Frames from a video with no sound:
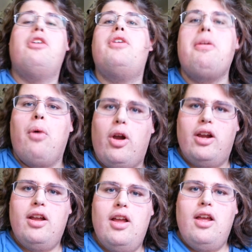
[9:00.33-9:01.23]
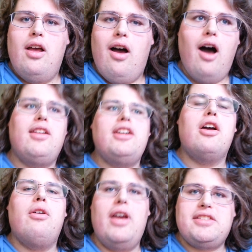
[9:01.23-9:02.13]
know anymore. All I
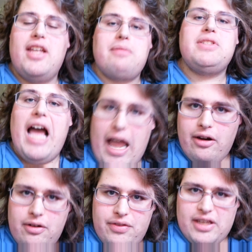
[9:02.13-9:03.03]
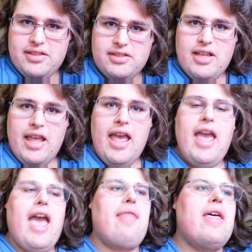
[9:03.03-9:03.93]
know is that I'm tired of this,
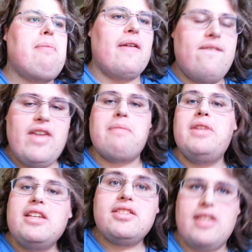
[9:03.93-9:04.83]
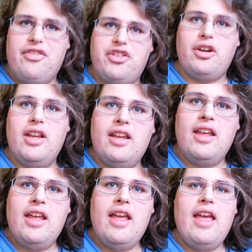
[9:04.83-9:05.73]
and that my family is suffering,
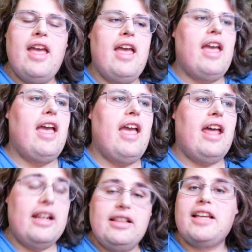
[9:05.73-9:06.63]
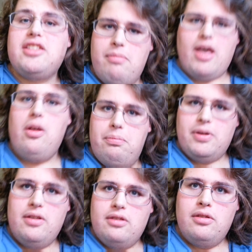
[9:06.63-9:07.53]
and I'd like some help.
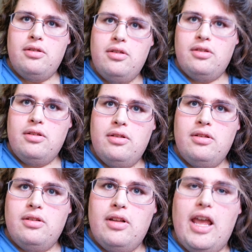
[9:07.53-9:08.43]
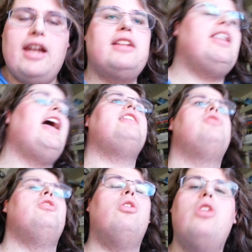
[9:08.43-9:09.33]
And I'd like
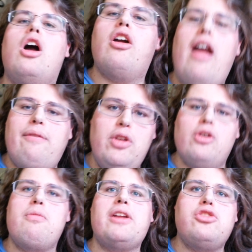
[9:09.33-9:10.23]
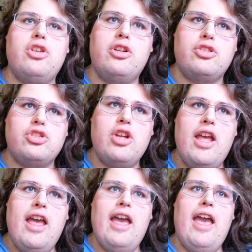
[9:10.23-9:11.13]
to no longer have to go to my church
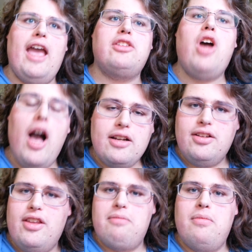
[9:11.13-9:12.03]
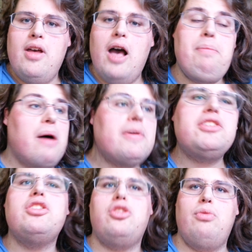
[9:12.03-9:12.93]
and talk to them about my
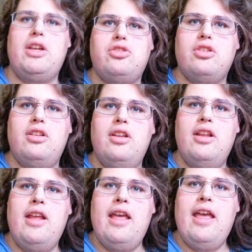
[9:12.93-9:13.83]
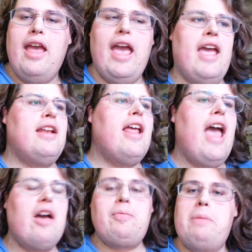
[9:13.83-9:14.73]
situation, and
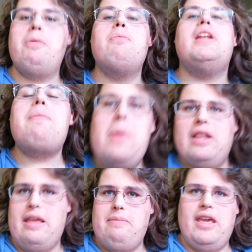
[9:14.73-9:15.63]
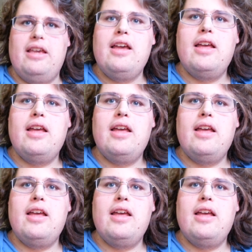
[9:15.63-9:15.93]
have people manipulate me.